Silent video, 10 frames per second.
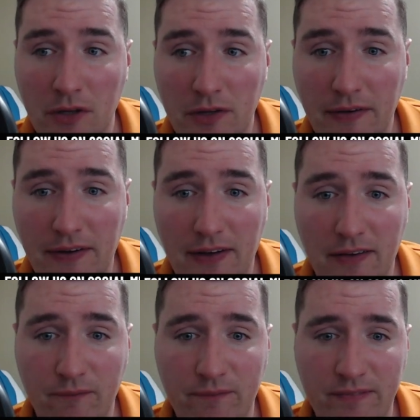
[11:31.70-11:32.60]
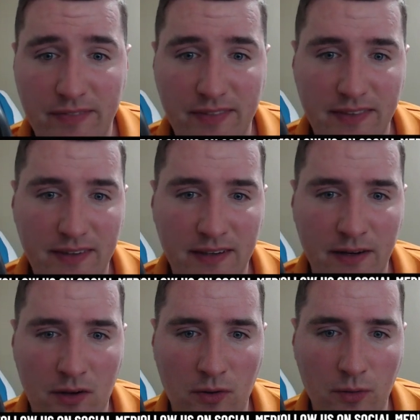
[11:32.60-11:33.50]

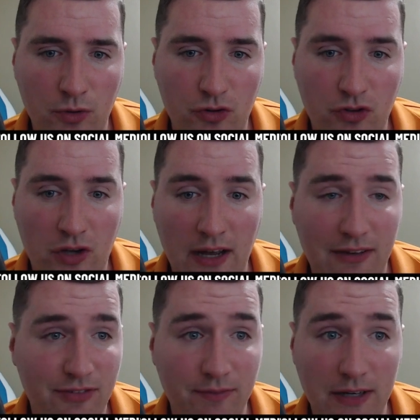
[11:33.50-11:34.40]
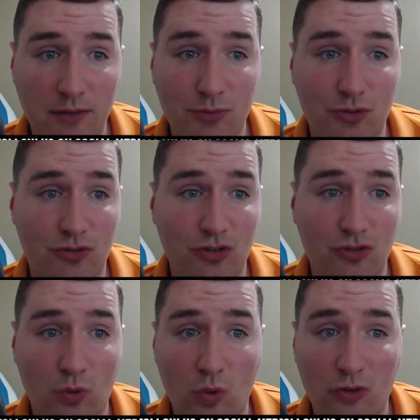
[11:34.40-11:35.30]
It was tough. I mean, it was
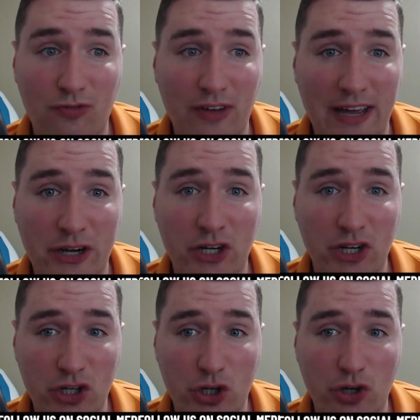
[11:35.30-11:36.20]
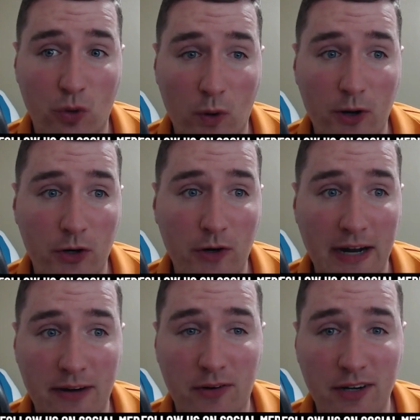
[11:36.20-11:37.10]
just old-fashioned short
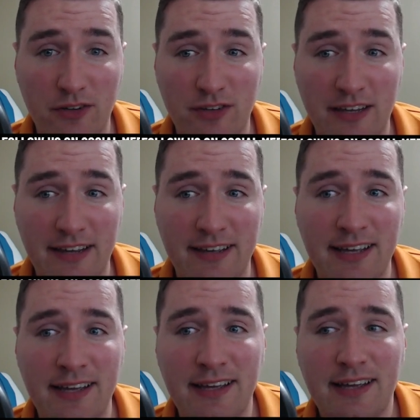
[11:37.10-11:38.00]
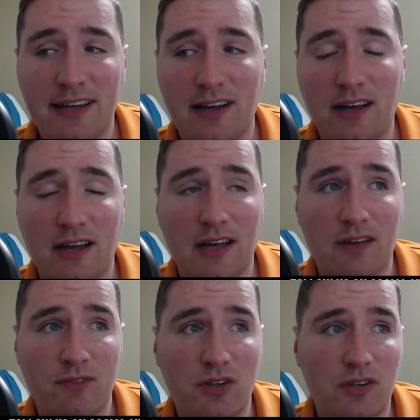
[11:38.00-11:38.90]
track racing.
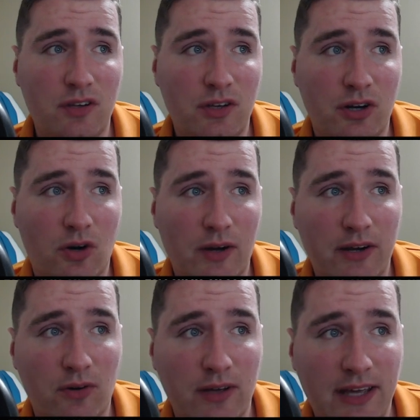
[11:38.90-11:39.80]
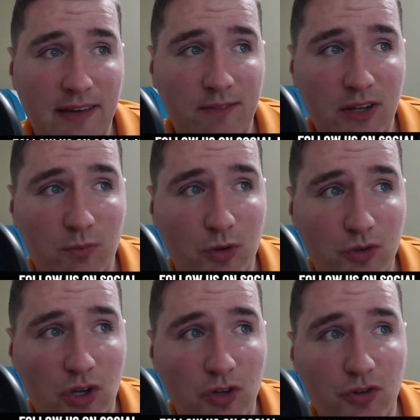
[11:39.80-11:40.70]
I know Hamlin was
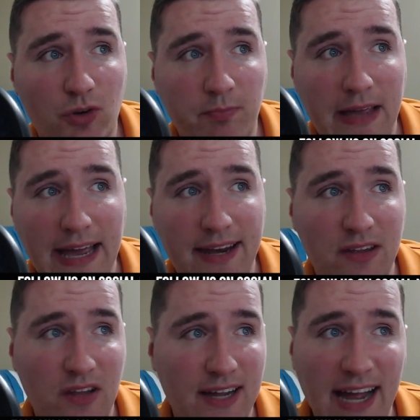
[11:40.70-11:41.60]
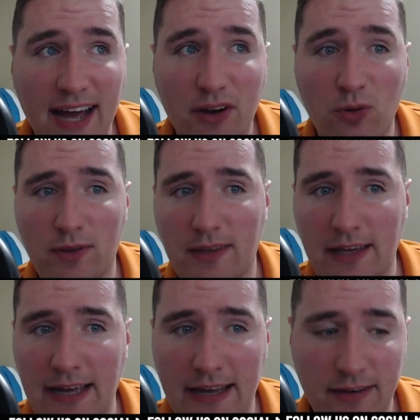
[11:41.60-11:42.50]
also mad at Logano at
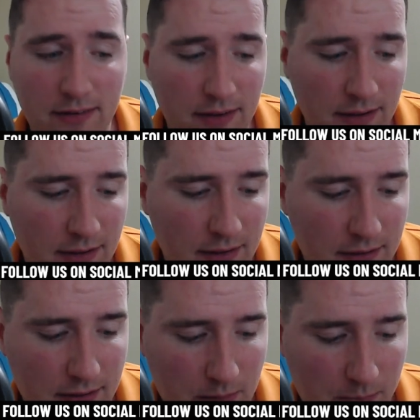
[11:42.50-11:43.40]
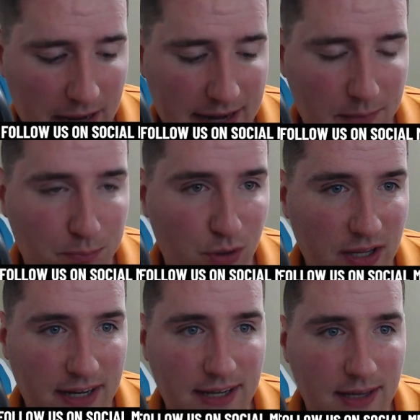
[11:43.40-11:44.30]
the end and mad at
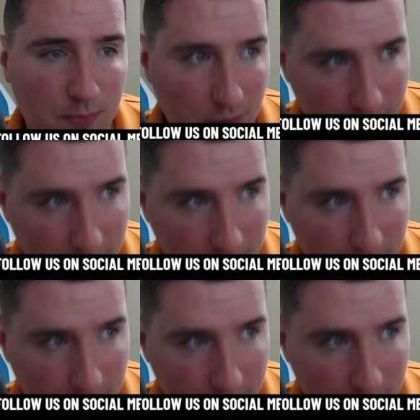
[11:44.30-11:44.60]
Blaney, but